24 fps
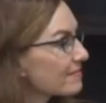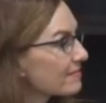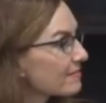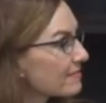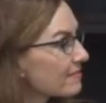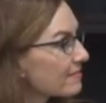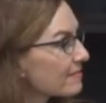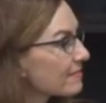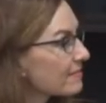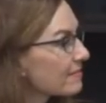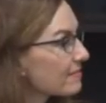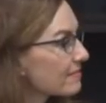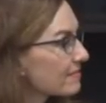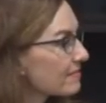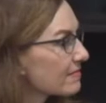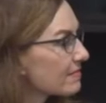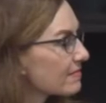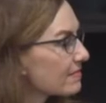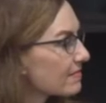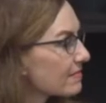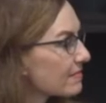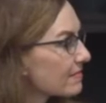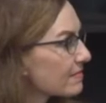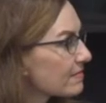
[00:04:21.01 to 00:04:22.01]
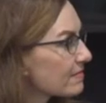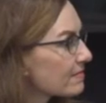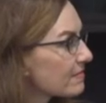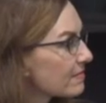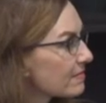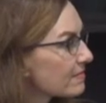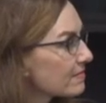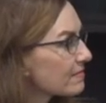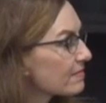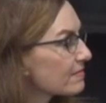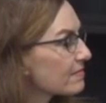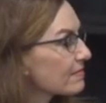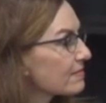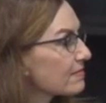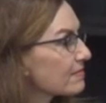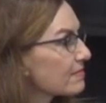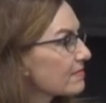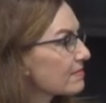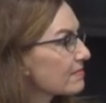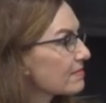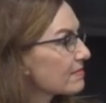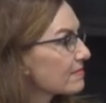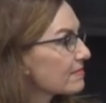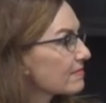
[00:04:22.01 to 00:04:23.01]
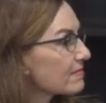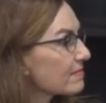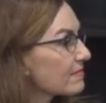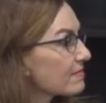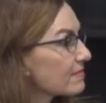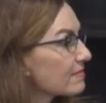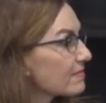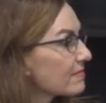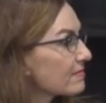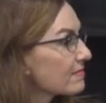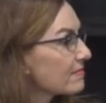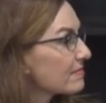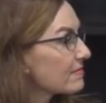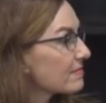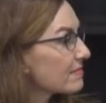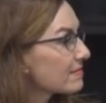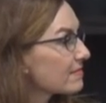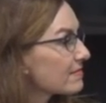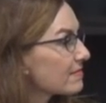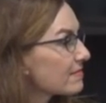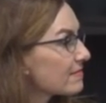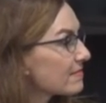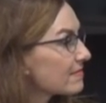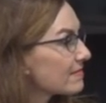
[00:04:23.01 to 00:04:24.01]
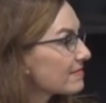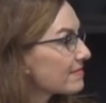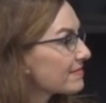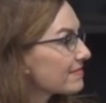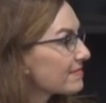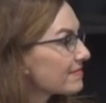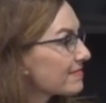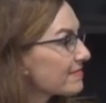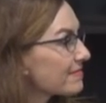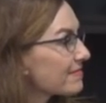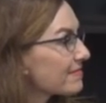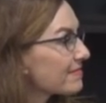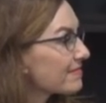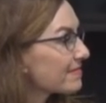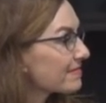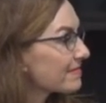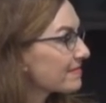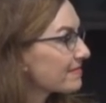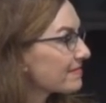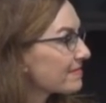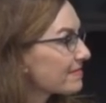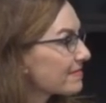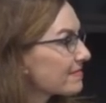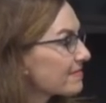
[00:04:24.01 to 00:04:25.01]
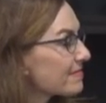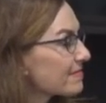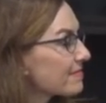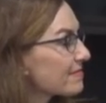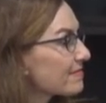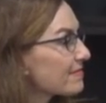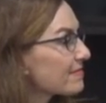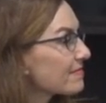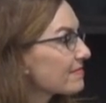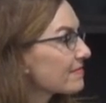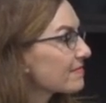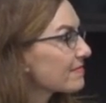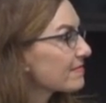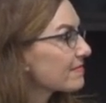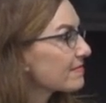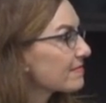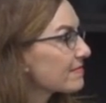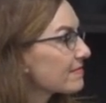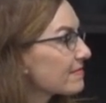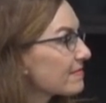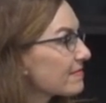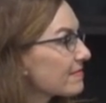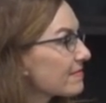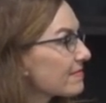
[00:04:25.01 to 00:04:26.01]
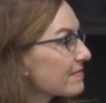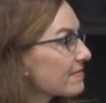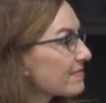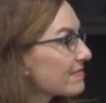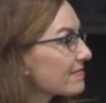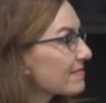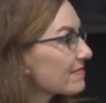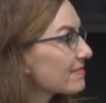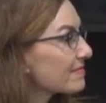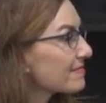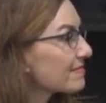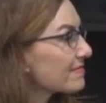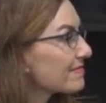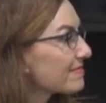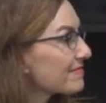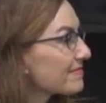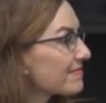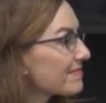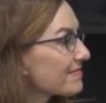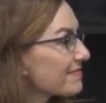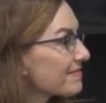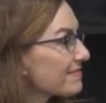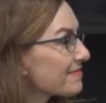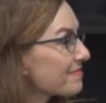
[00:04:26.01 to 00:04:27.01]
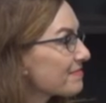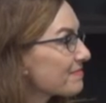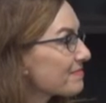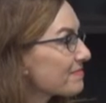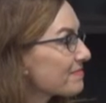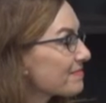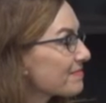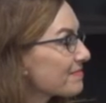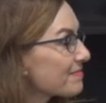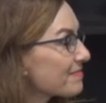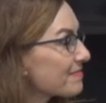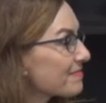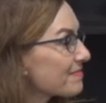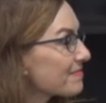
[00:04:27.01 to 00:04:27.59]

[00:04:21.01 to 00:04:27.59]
No words are spoken by the person on screen.